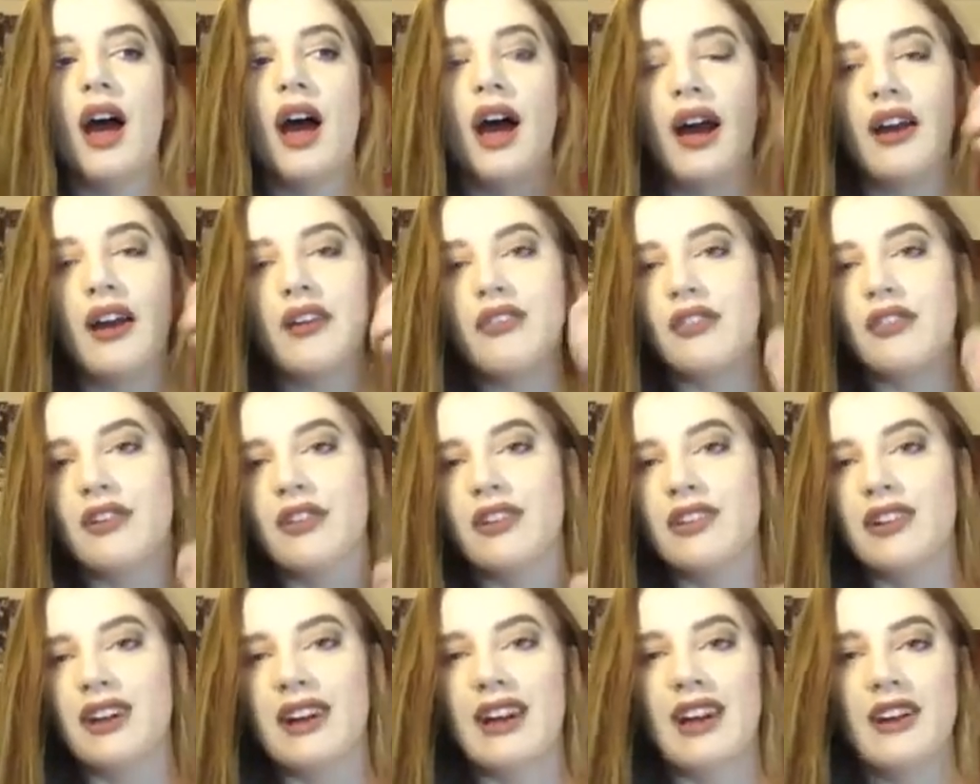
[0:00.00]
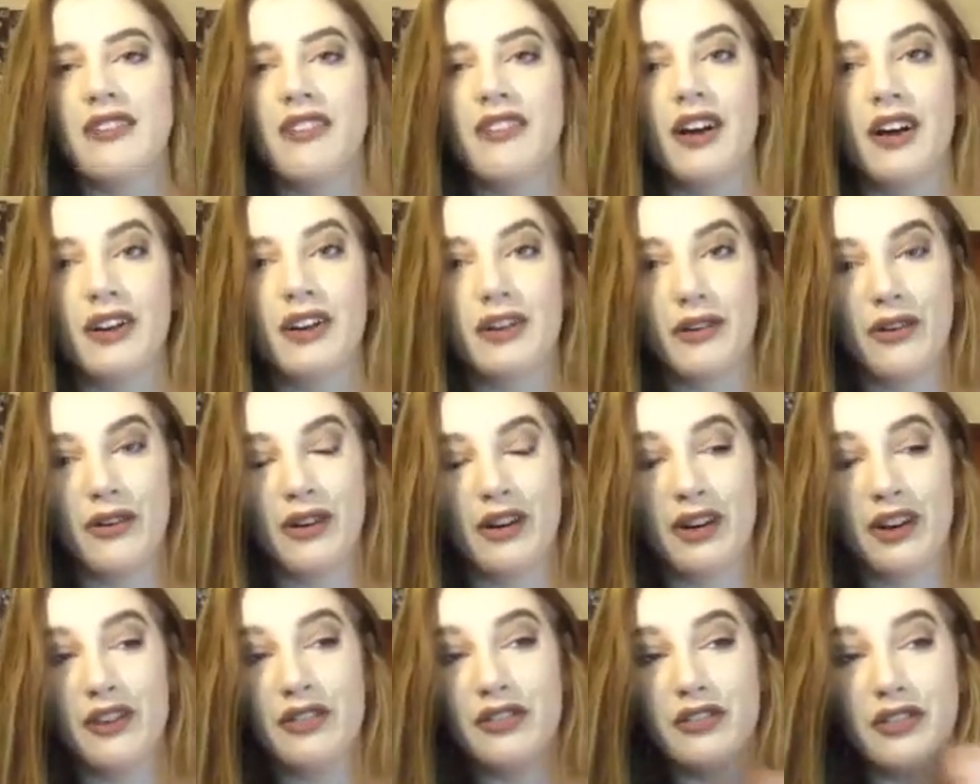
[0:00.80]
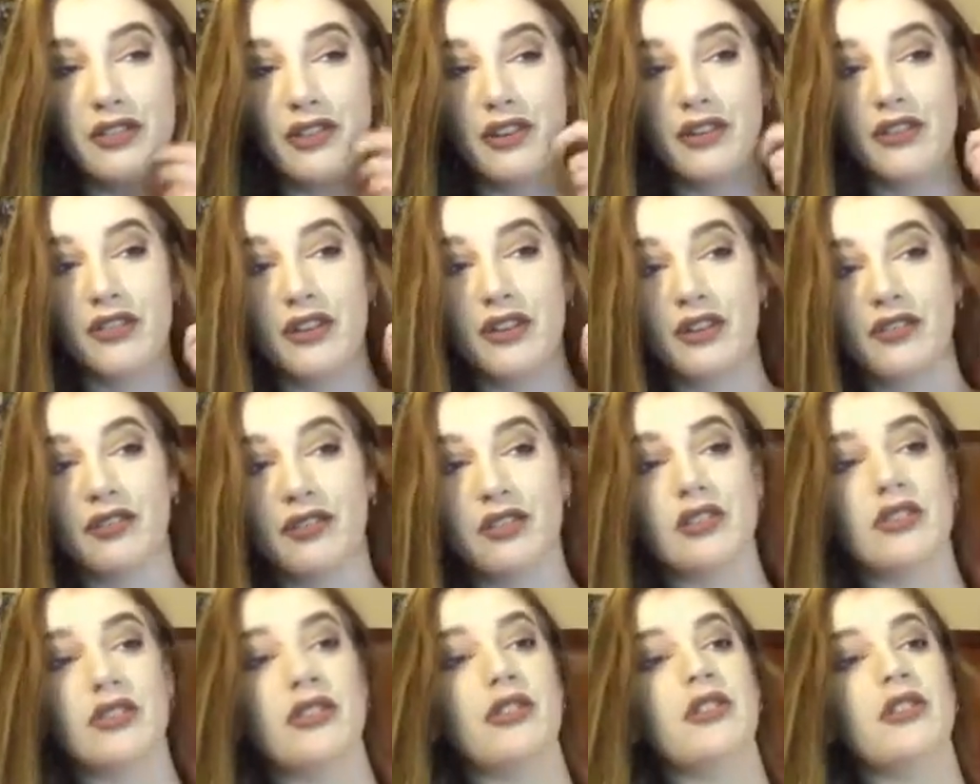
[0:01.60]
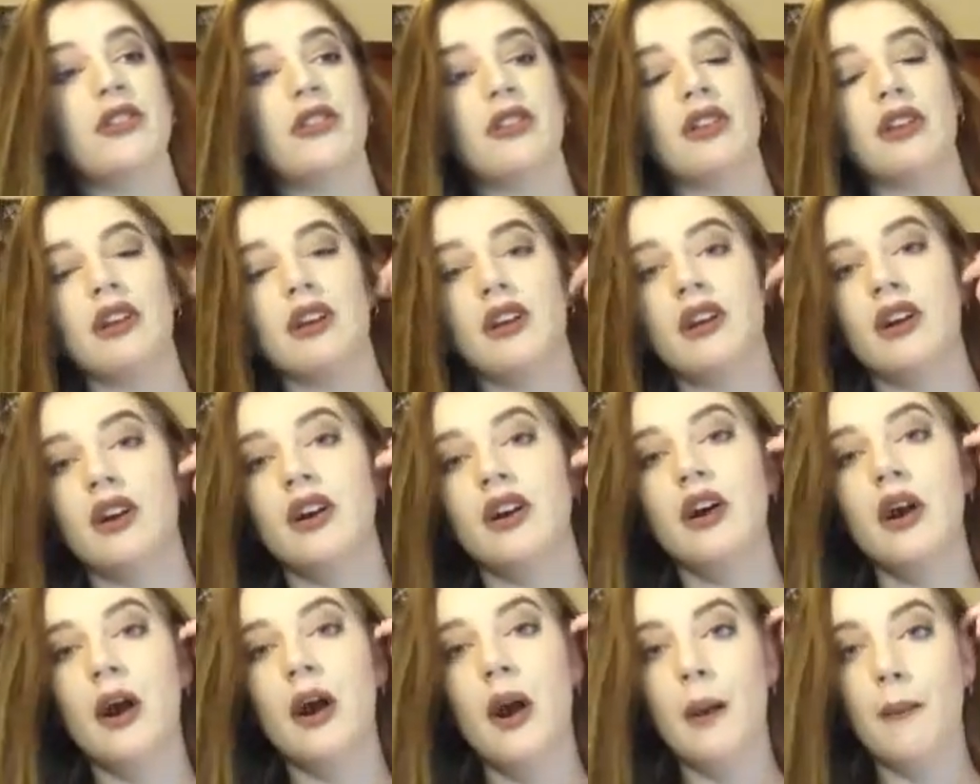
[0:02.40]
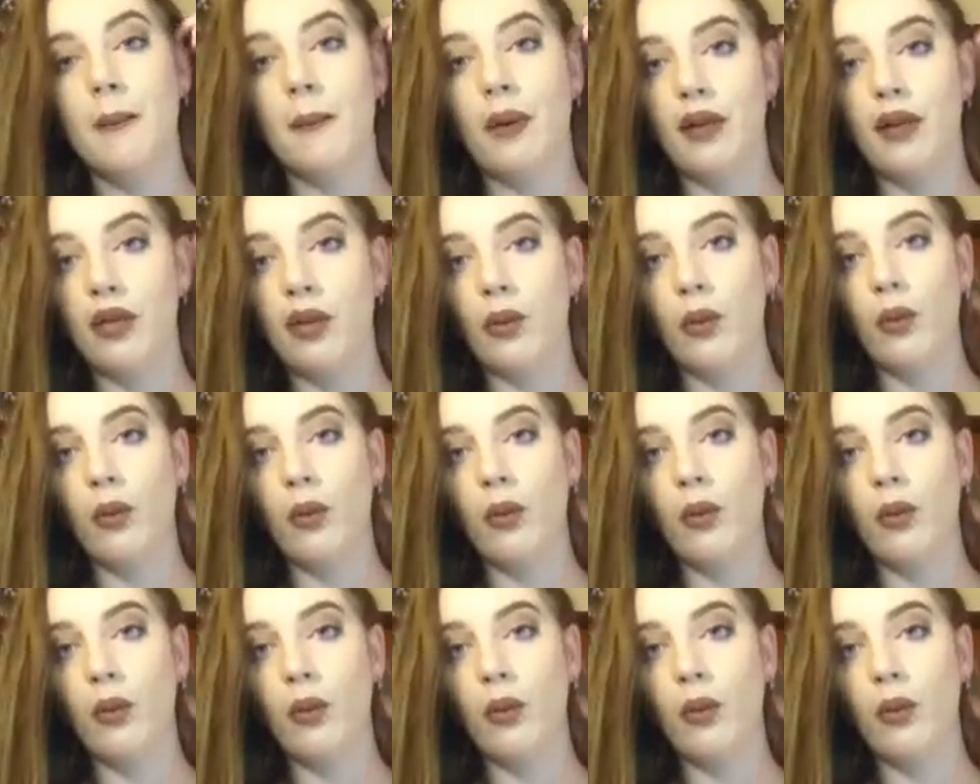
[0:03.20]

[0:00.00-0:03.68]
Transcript: I feel like I've had quite a few favourites throughout the year, but the